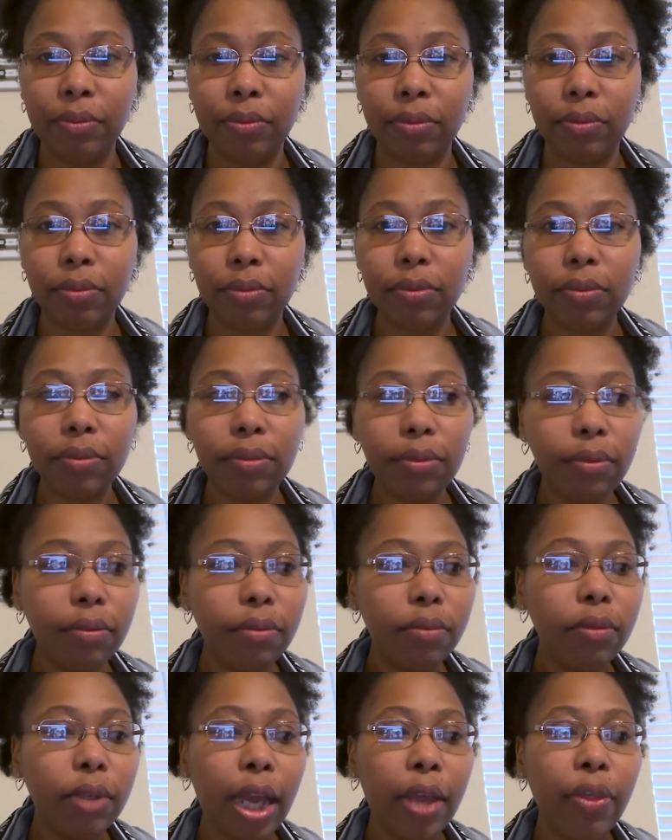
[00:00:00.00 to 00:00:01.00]

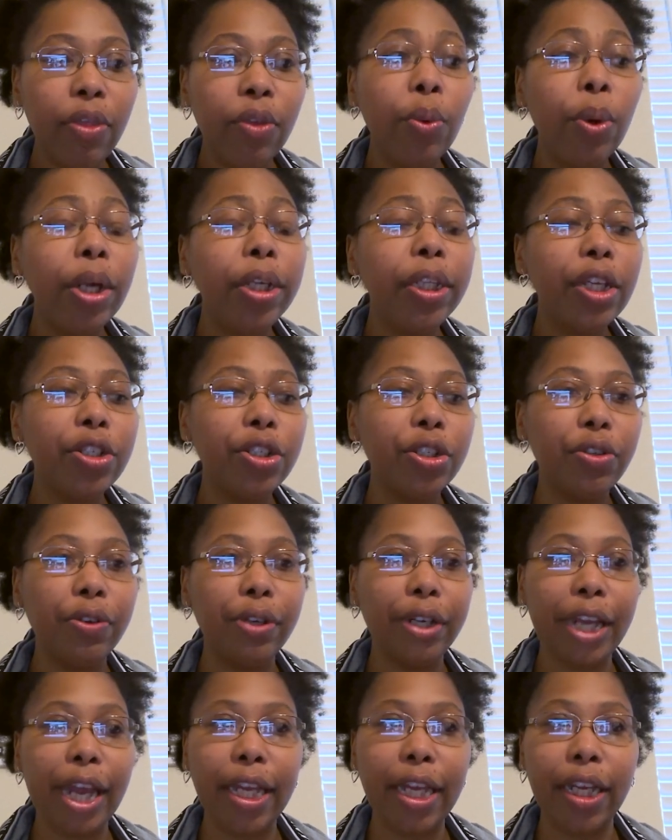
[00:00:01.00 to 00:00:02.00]
And the work that you
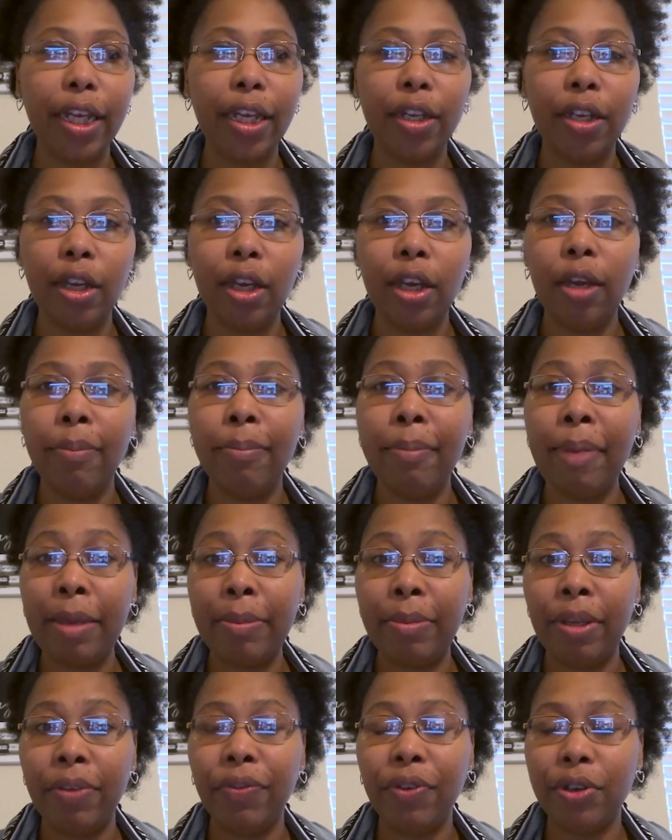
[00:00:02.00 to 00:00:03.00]
created
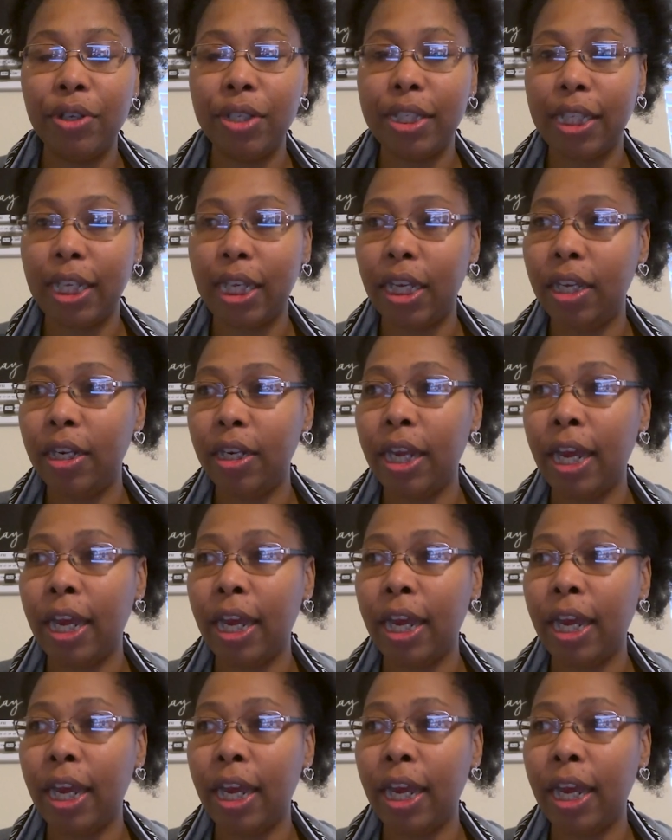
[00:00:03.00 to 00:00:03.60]
made me feel seen,